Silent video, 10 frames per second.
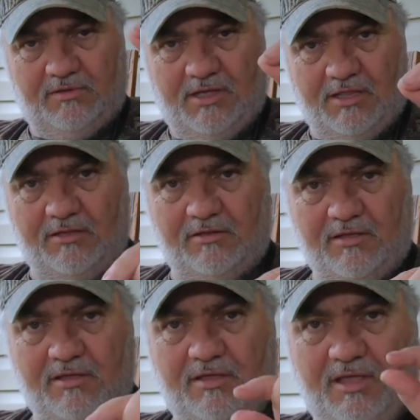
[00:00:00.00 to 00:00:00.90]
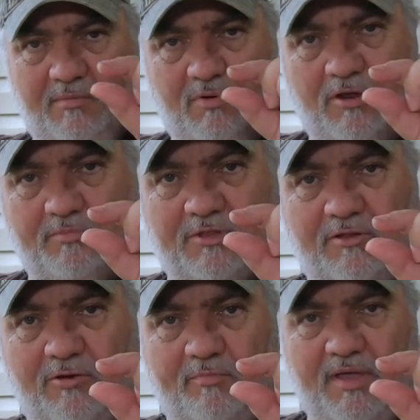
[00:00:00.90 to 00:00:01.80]
in it and pull up the
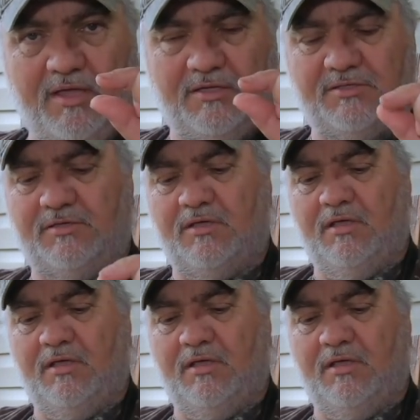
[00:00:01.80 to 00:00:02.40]
little peaks.